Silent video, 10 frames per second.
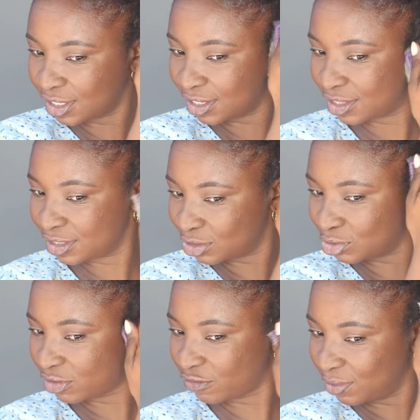Like, this
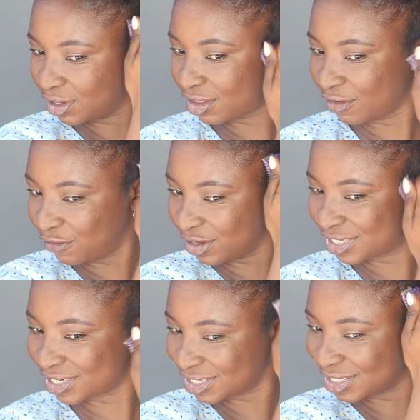should have been the
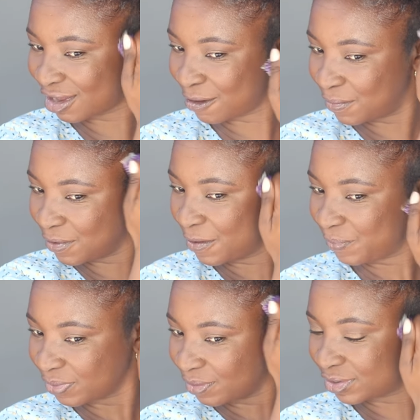first step,
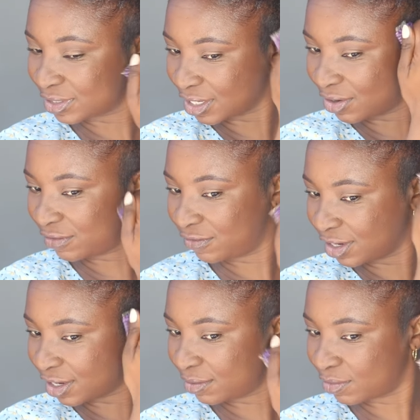because now I feel
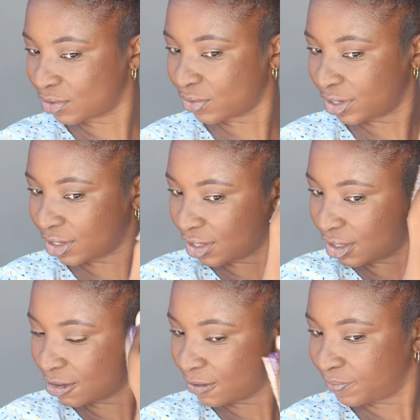like I'm
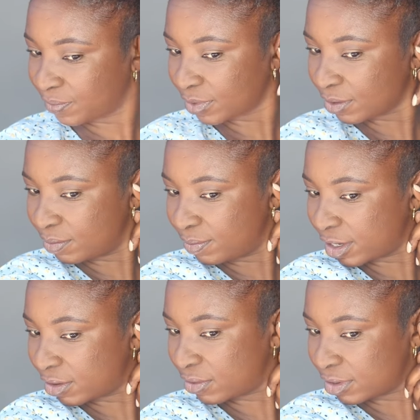going
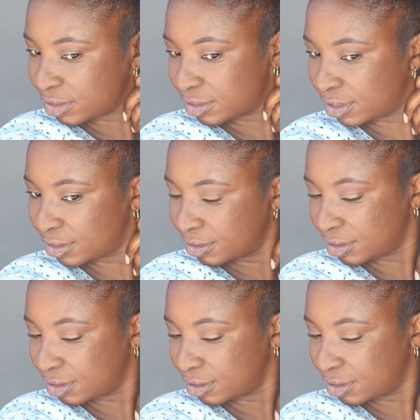backwards.